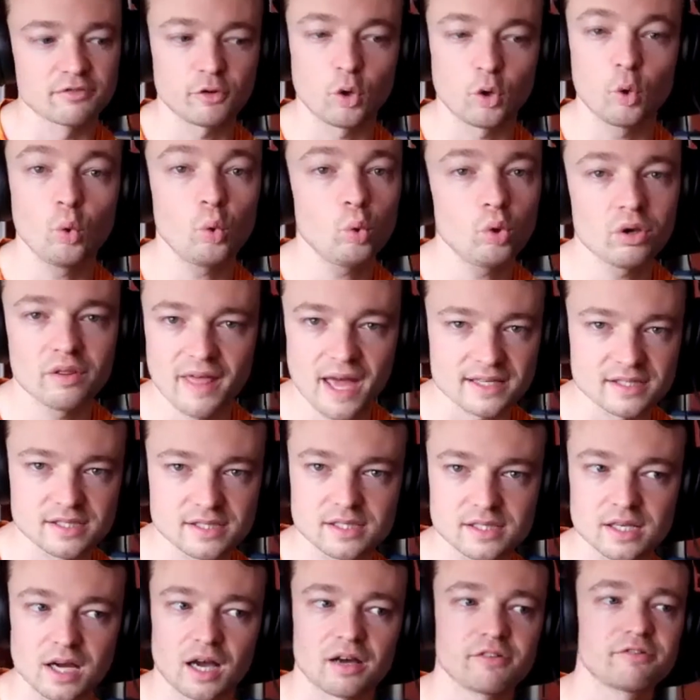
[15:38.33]
all of that
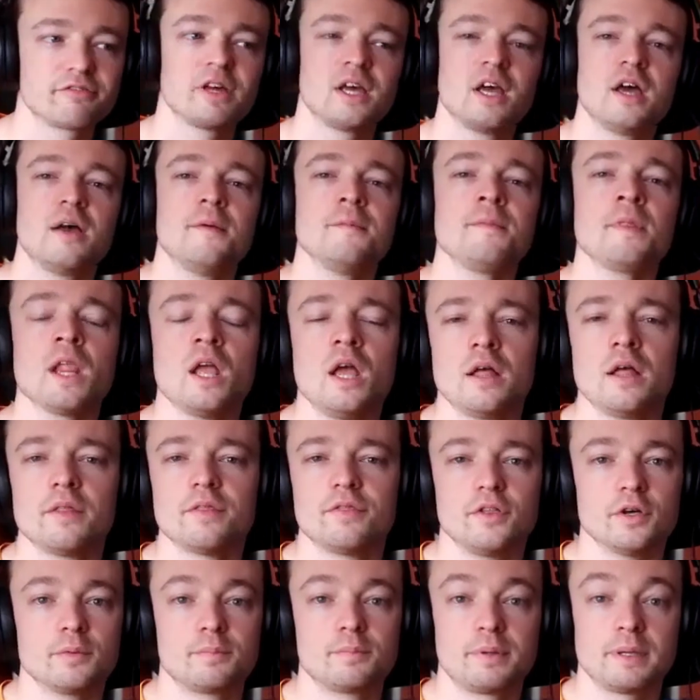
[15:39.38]
stuff
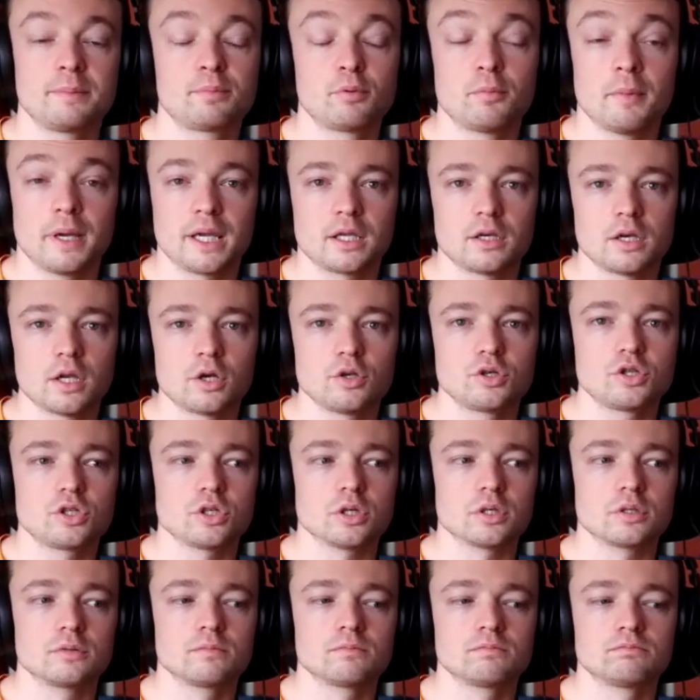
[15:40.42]
that people make in
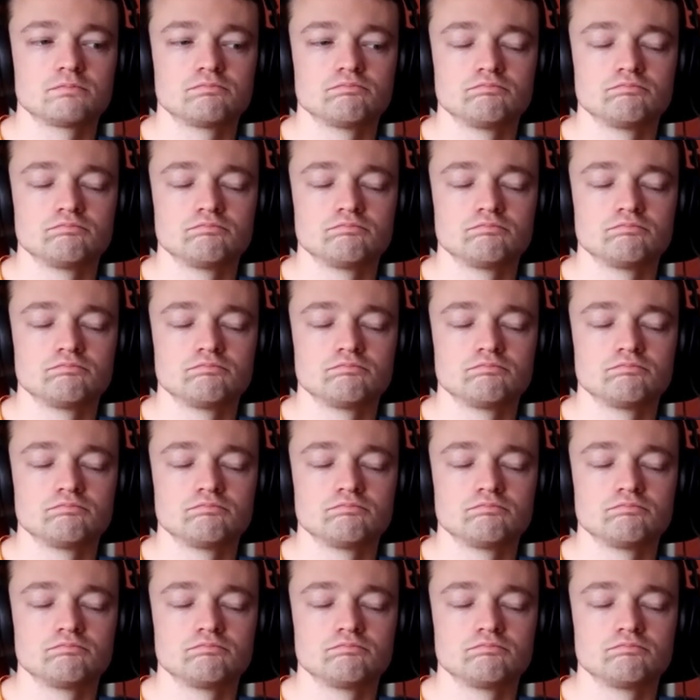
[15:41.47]
Notion,